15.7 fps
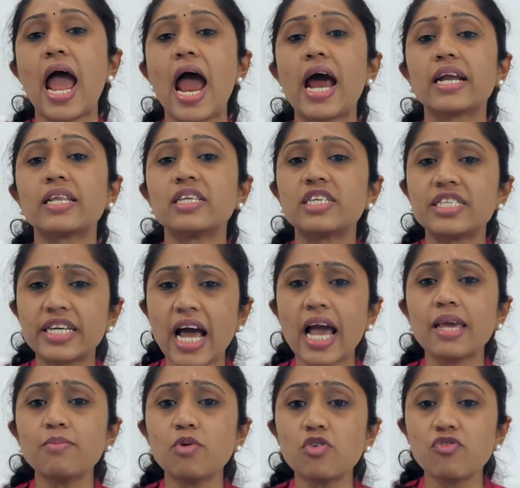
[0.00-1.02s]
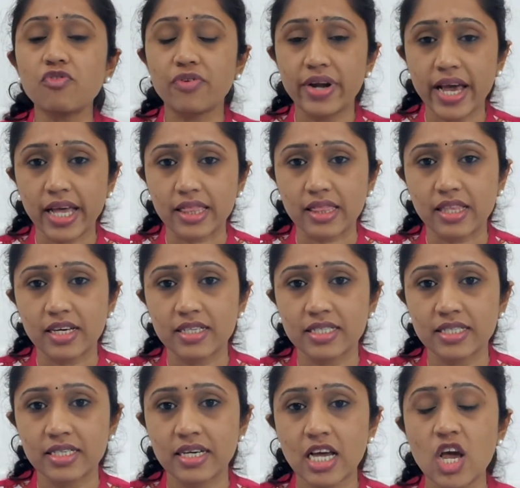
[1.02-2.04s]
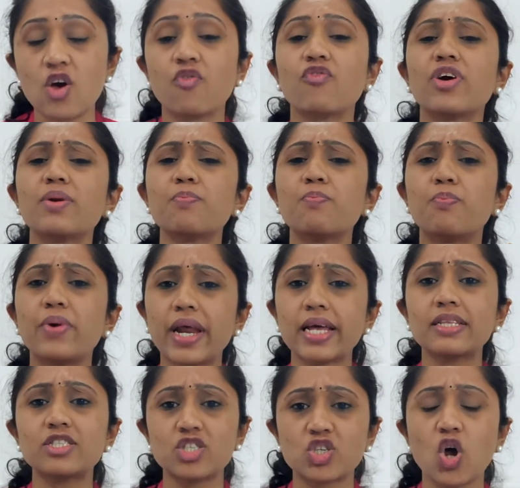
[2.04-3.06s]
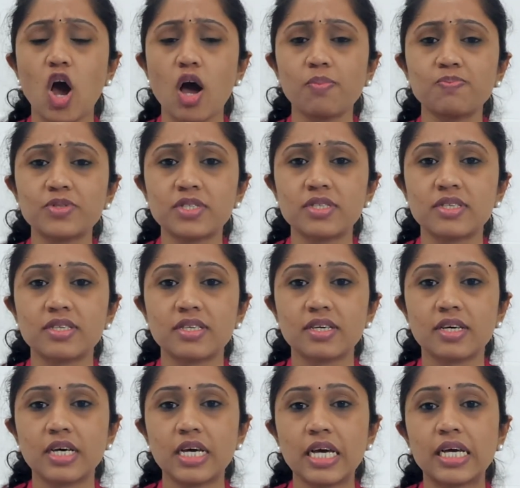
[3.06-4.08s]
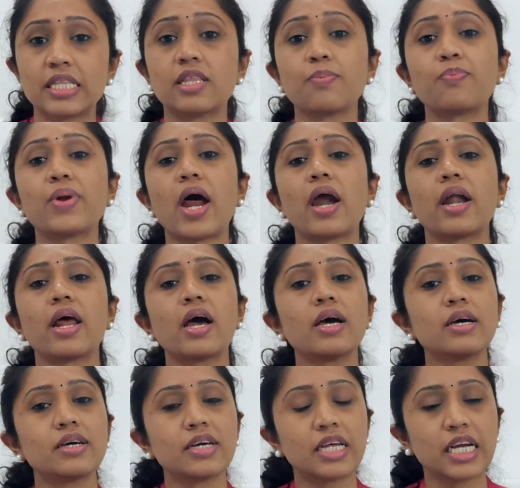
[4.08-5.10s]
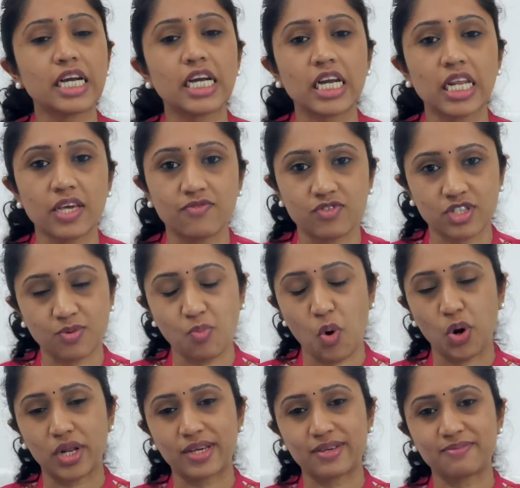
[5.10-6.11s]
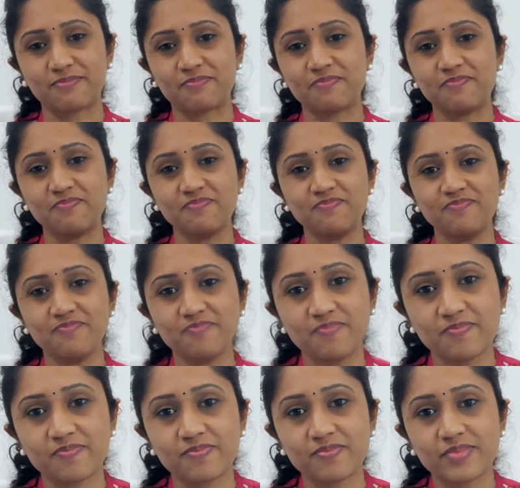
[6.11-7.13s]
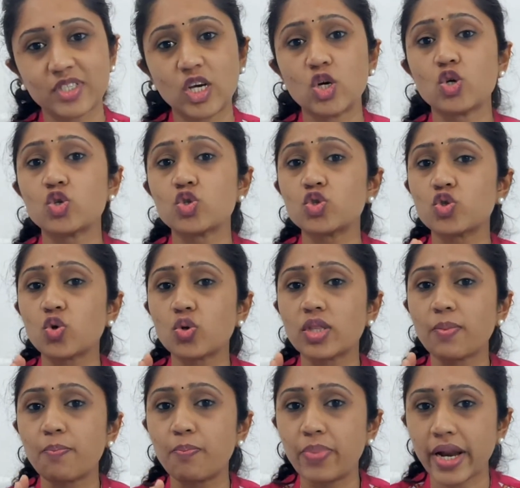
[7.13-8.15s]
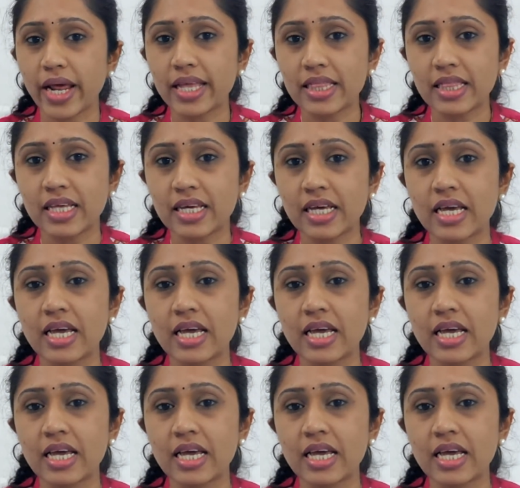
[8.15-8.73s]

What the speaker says: At the time of death, when breath stops, the prana leaves the body. So the breath